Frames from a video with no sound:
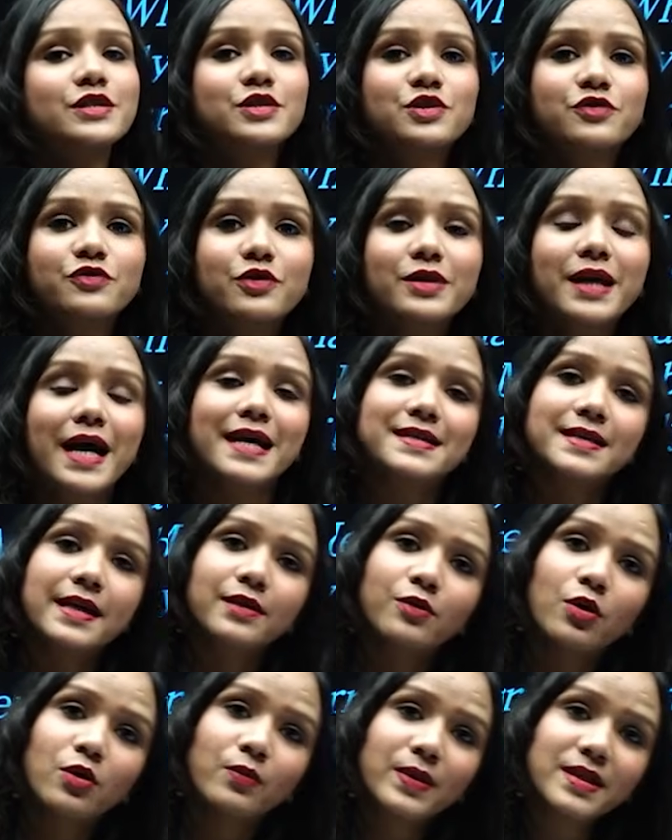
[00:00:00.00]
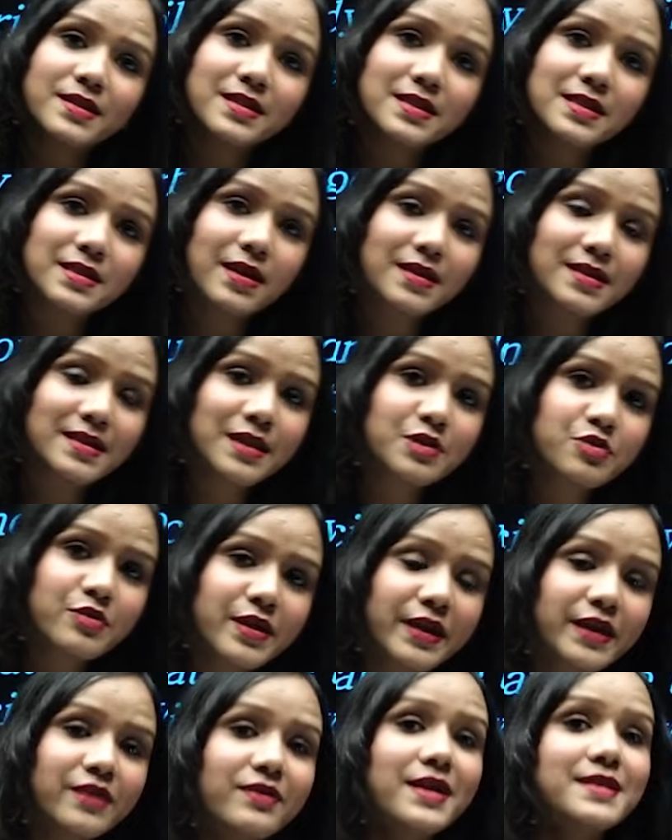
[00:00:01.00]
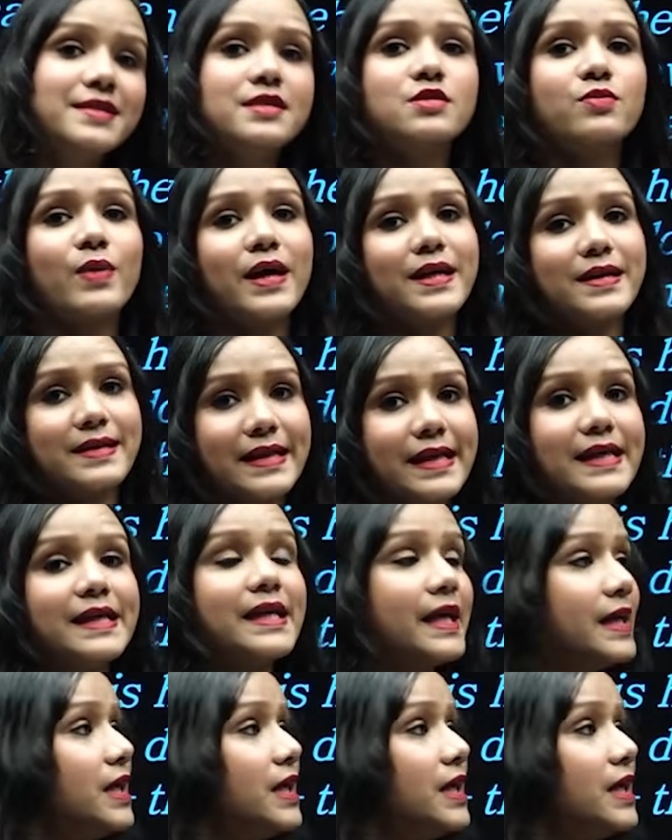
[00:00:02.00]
of all, as I always discuss literary devices while reading any